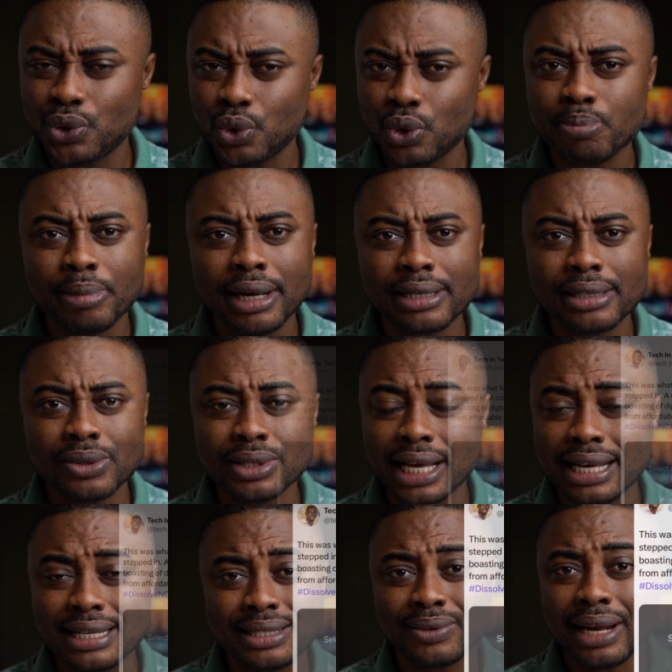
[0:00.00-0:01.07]
zone bundles
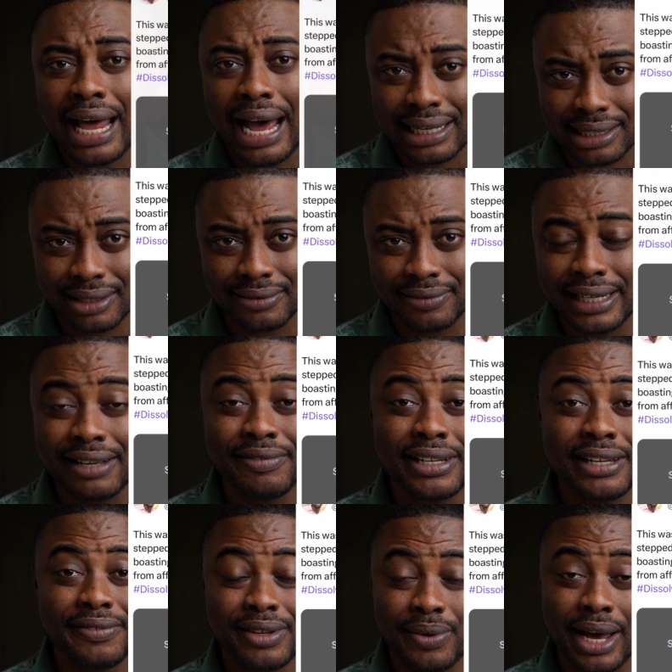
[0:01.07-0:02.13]
are still active. And even
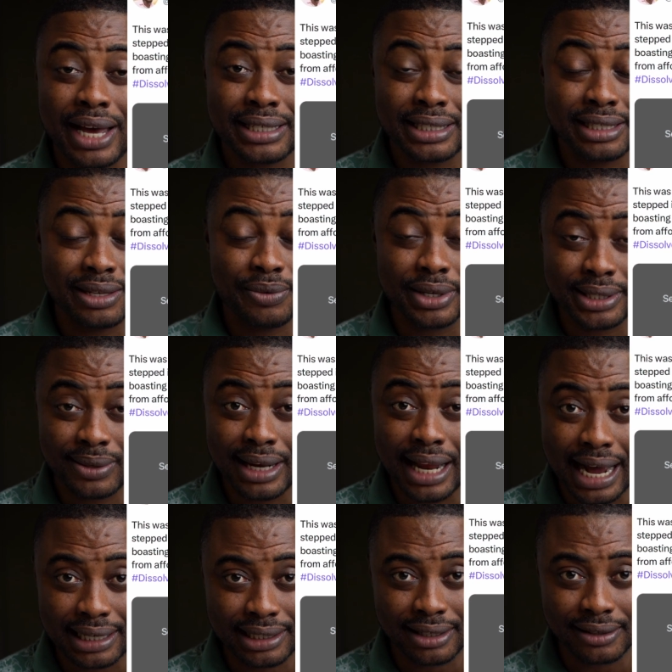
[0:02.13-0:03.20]
if they were still
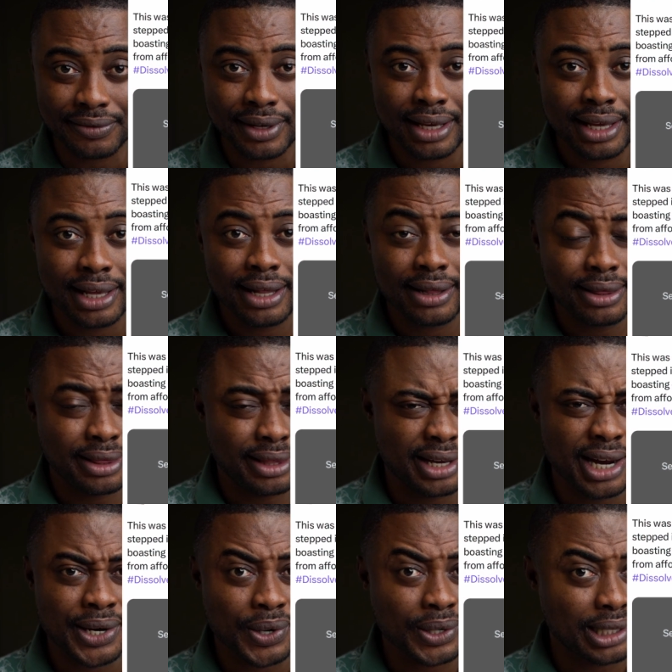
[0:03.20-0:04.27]
active, they
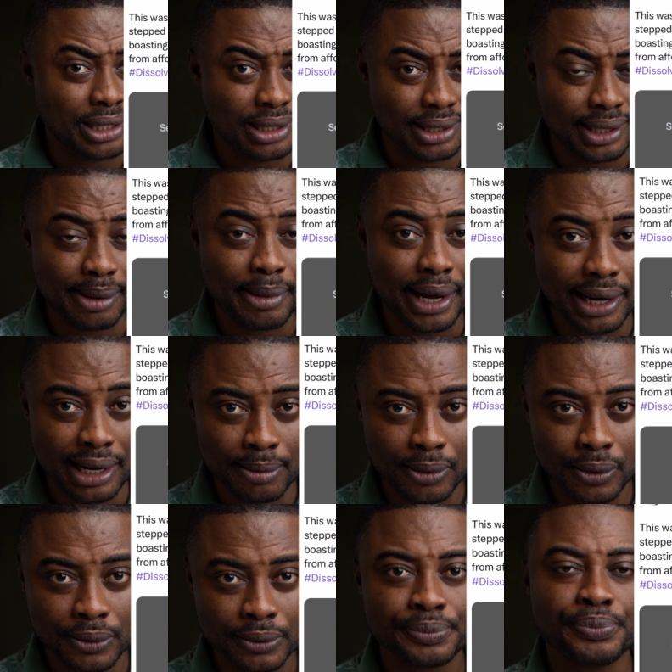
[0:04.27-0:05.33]
are not the same
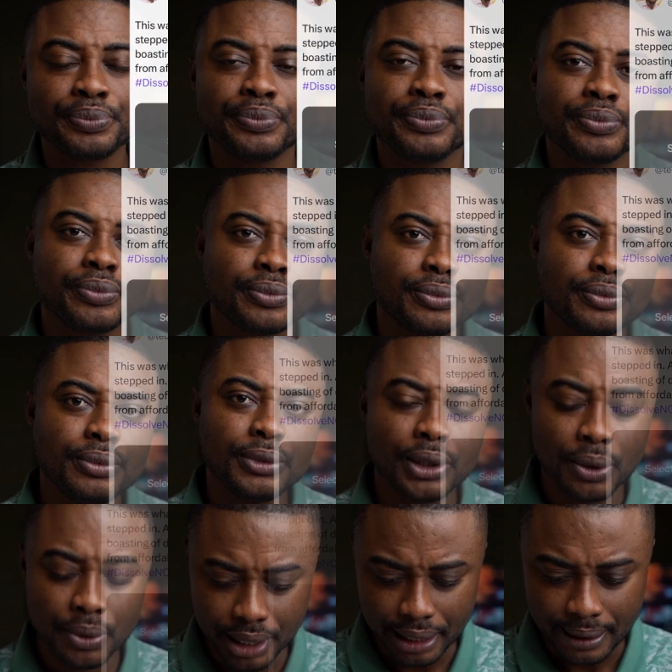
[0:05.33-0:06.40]
anymore.
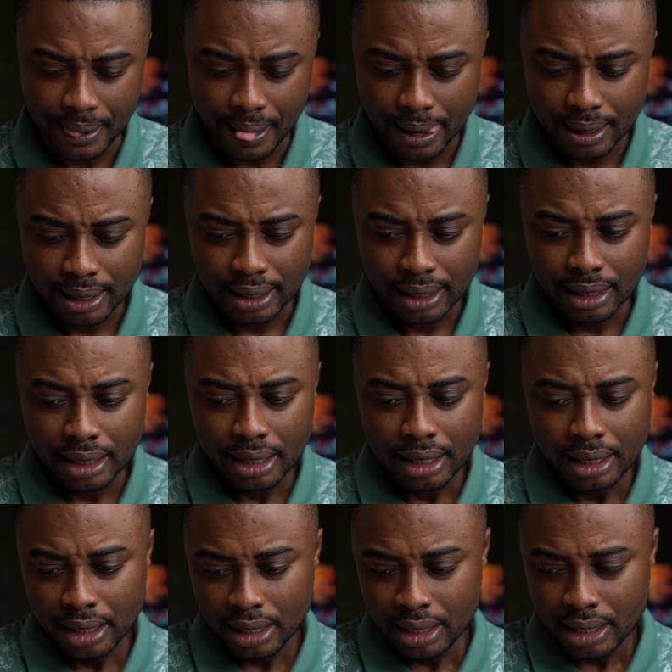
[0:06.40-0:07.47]
Okay.
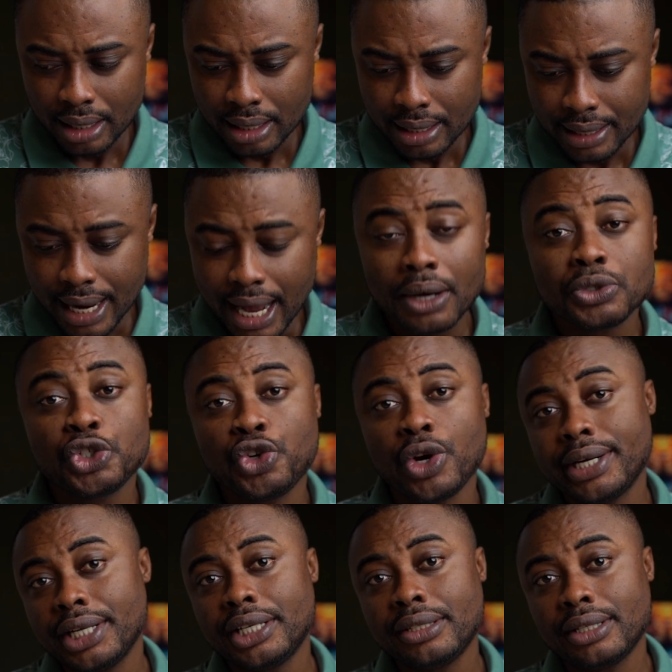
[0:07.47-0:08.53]
Now,
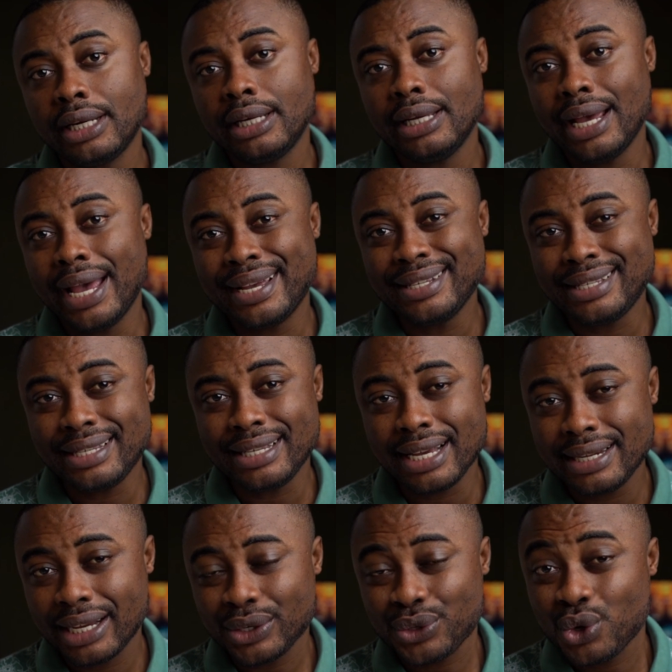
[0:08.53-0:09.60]
traditionally,
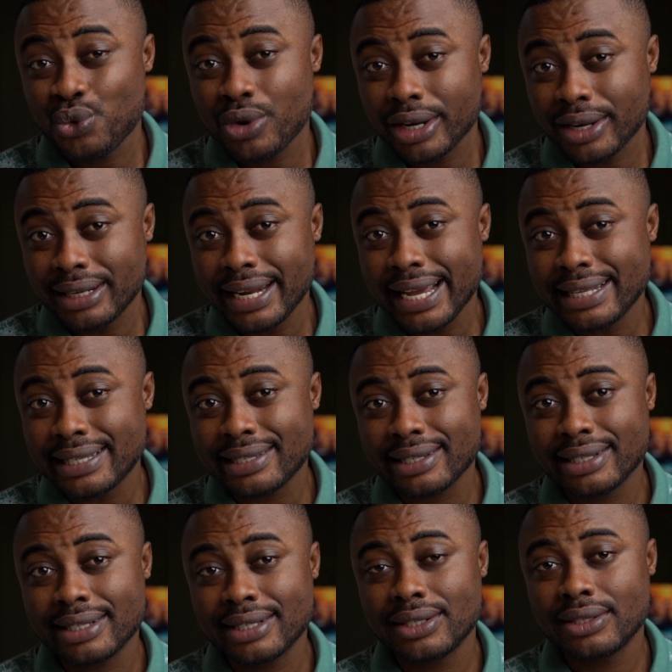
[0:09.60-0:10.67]
NCA does not regulate
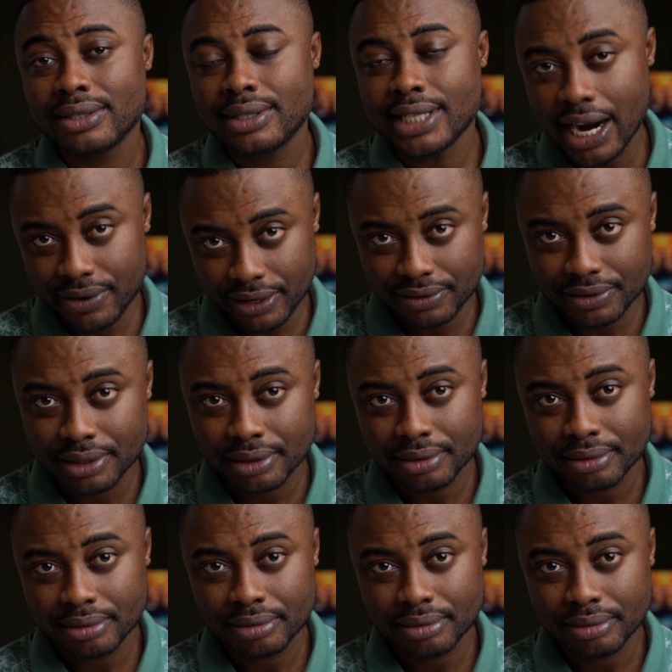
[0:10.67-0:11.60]
tariffs.